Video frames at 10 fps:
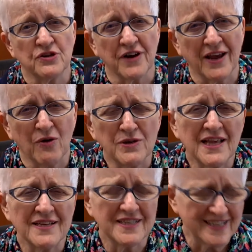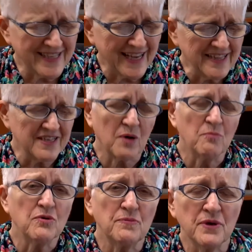and I always like to say the
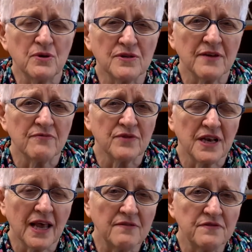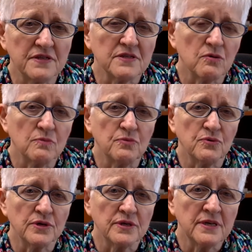number because every life is so
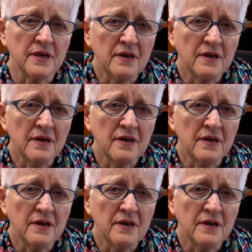important.